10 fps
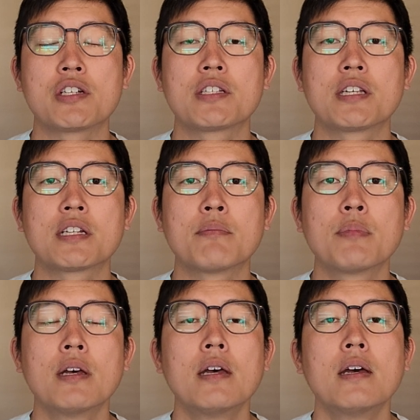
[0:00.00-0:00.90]
system,
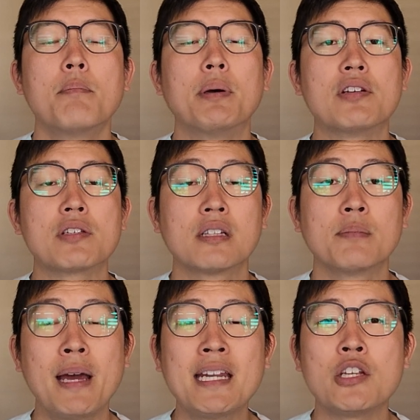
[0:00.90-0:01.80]
but there's
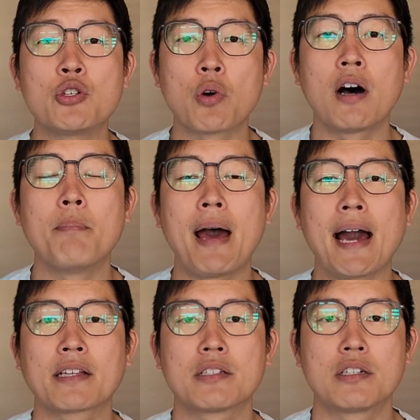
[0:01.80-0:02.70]
many
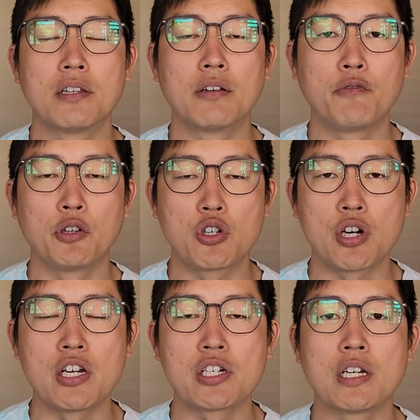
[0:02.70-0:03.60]
drawbacks to the
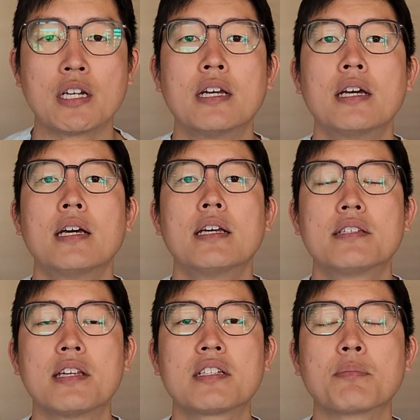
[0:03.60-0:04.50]
filtration
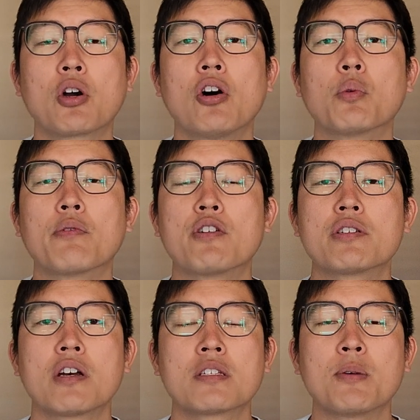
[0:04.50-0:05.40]
system called
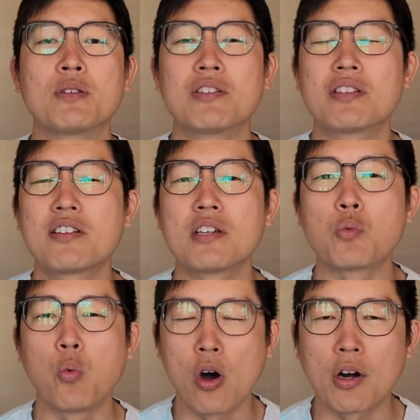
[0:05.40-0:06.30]
reverse osmosis, such as
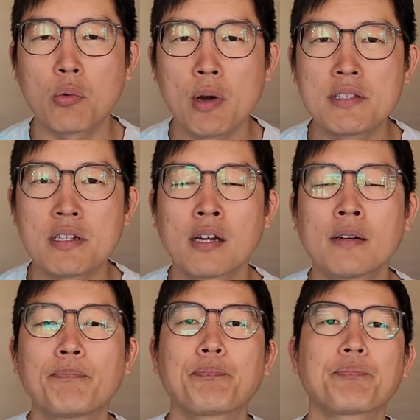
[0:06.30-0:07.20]
water
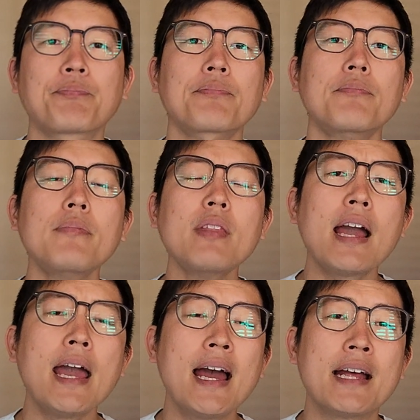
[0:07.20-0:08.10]
wasting
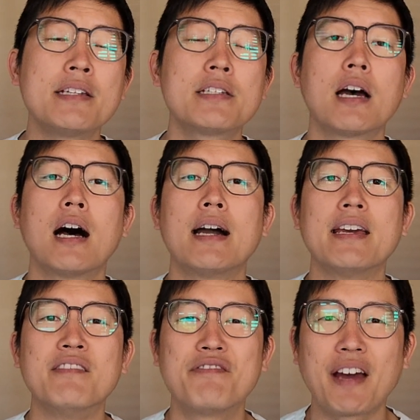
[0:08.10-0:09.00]
and
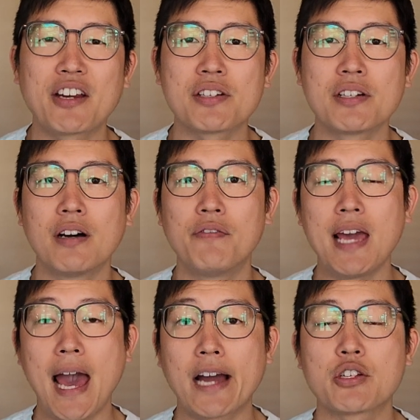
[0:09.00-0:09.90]
infection of
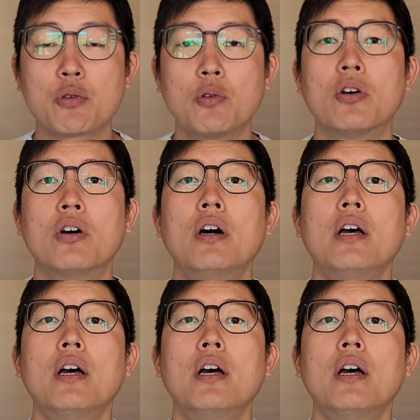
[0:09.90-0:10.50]
the actual